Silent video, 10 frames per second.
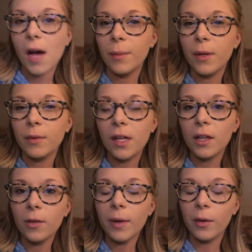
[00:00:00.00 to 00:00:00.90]
we did a
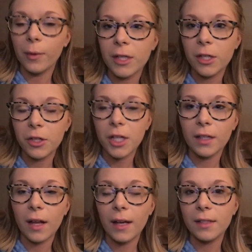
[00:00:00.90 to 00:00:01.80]
little bit of
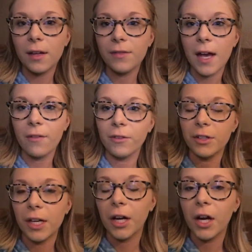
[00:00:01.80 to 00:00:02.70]
researching, like stuff to have for
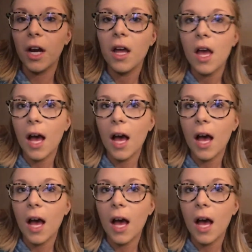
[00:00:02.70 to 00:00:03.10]
dinner.